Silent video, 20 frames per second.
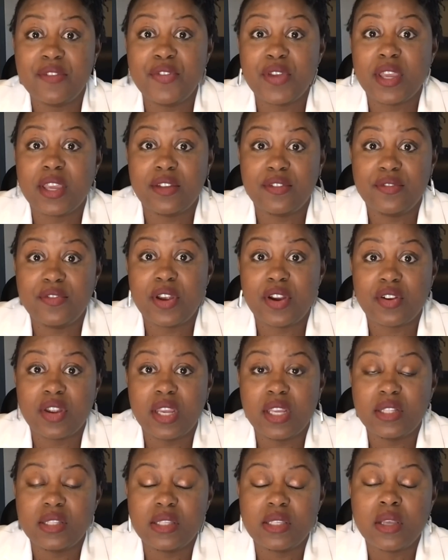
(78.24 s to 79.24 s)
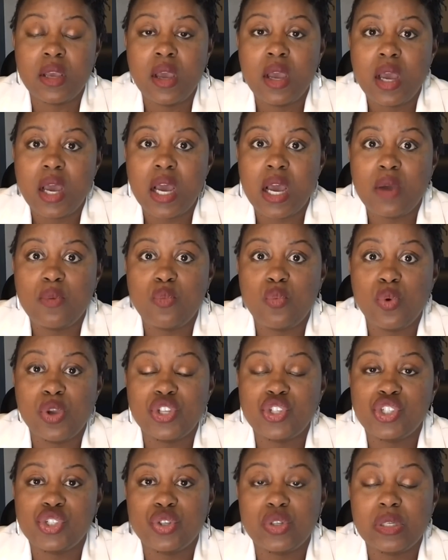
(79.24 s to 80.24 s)
significant variants, um,
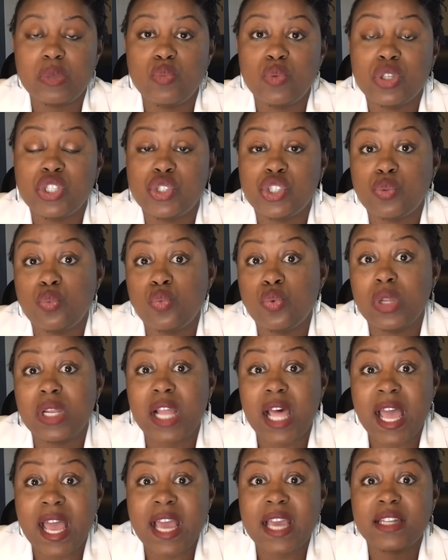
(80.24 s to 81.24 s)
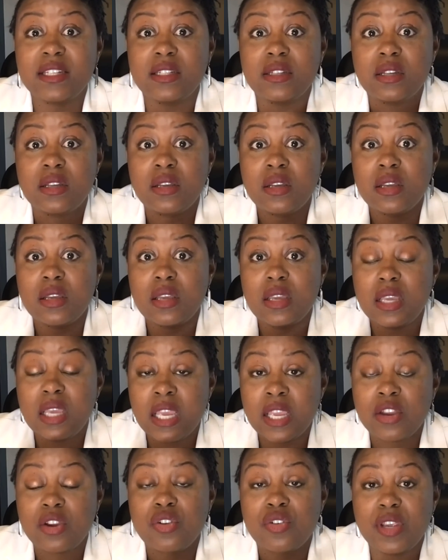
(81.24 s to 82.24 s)
which should which will add
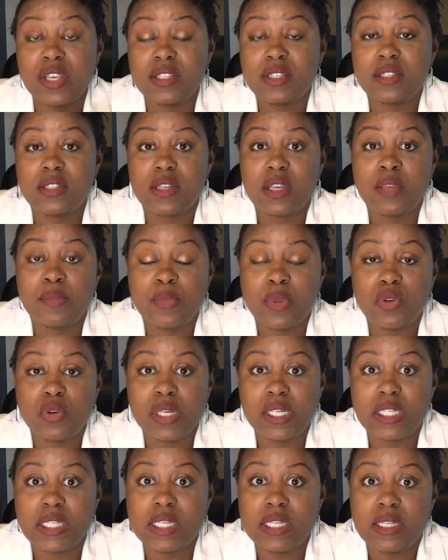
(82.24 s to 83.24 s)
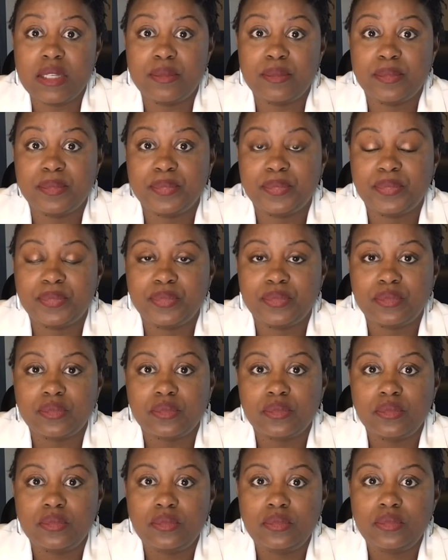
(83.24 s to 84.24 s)
increased immunity.
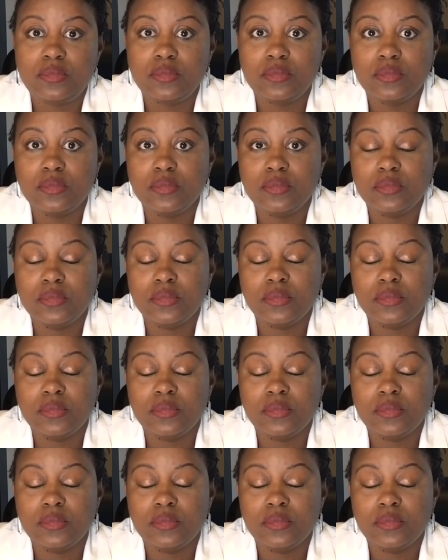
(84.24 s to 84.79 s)
So